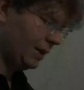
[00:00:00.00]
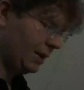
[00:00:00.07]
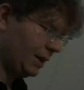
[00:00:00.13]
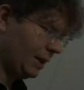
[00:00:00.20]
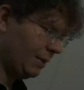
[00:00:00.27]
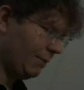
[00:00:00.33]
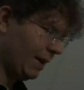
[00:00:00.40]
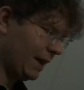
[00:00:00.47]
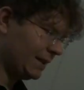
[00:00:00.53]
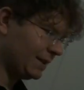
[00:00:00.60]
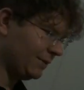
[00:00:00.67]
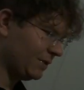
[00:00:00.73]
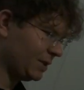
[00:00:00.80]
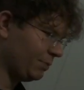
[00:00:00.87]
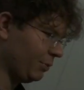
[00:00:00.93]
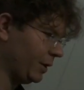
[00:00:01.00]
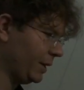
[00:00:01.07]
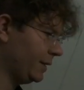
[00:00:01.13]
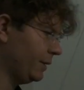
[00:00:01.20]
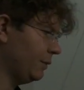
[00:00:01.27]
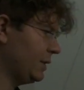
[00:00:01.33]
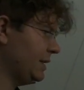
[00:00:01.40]
Not a massive
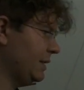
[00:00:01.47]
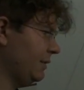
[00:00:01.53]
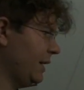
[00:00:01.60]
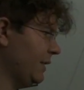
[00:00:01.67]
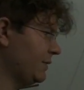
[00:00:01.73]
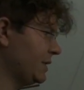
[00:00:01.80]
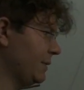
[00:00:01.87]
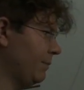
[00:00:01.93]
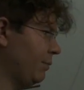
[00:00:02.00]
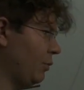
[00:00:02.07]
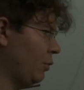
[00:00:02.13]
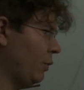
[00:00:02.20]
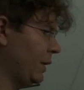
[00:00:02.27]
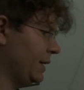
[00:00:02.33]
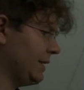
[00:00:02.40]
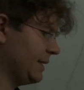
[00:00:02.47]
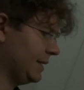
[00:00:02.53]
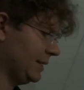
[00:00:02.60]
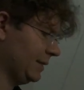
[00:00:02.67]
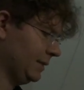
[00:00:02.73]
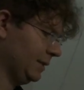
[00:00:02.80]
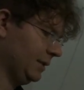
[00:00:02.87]
spread, that we still have some
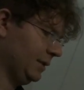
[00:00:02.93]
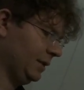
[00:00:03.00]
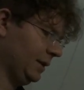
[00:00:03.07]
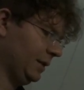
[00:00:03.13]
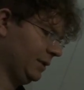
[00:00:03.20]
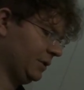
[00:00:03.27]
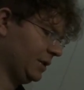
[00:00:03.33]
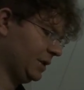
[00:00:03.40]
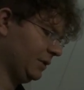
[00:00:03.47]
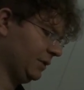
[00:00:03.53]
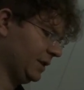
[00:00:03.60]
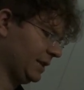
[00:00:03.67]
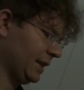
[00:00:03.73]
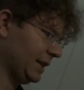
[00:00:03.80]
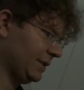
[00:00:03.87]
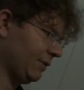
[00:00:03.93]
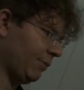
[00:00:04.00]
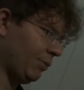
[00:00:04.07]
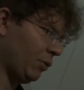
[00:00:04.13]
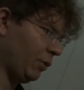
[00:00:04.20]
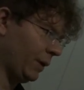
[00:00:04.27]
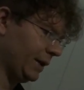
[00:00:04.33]
points. There's still the sense of a
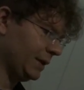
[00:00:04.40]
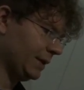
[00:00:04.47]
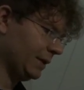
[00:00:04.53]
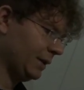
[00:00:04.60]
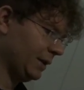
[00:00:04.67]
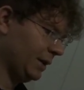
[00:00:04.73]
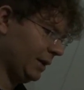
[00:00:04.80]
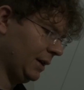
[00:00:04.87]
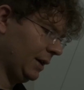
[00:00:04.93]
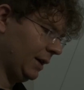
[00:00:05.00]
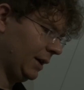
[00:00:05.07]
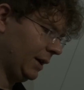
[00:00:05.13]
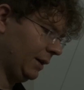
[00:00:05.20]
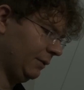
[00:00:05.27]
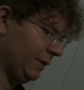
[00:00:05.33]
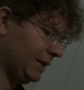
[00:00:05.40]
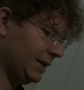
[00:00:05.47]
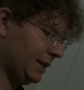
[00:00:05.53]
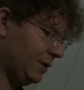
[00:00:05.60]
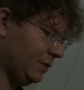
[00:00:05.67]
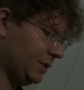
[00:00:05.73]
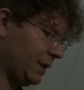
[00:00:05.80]
point.
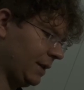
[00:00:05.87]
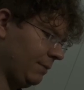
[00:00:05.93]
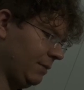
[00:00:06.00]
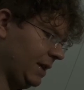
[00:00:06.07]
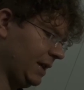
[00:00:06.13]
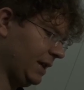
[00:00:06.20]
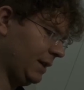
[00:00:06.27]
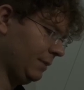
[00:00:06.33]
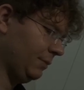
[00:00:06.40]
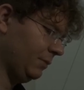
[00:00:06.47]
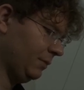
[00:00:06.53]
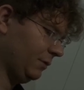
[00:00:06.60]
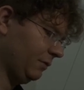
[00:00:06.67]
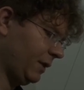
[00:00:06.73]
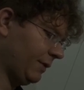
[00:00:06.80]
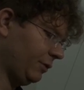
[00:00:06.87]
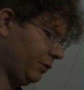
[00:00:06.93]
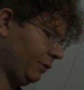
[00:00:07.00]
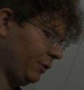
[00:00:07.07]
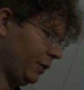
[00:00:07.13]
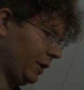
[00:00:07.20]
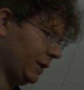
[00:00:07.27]
Let's use a medium level
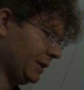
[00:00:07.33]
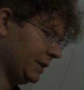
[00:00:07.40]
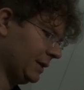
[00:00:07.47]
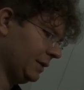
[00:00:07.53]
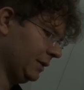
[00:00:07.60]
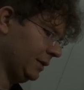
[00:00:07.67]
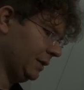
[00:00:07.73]
frost.